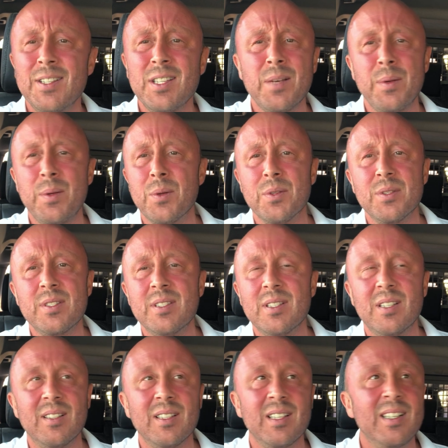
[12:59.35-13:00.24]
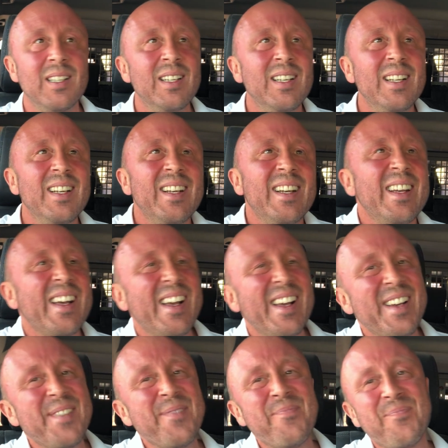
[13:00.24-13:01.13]
Nobody wants to know that.
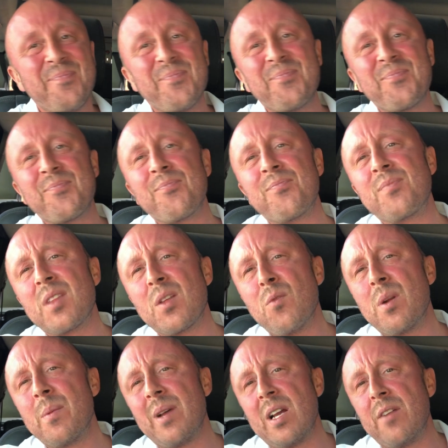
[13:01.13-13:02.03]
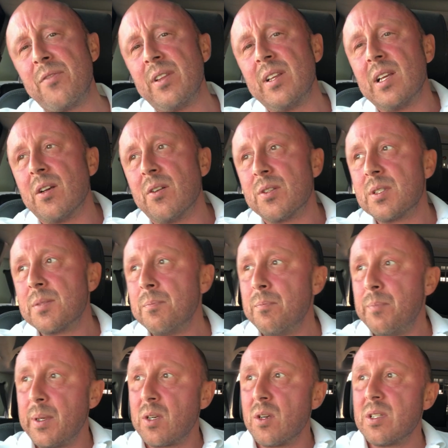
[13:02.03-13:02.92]
What about everything else?
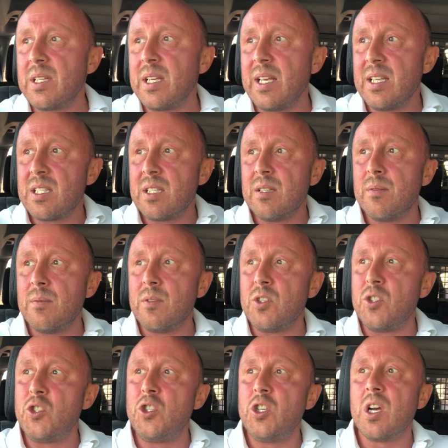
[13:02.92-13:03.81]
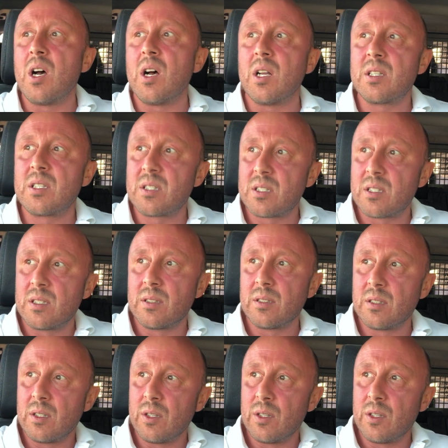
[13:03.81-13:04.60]
Because it isn't just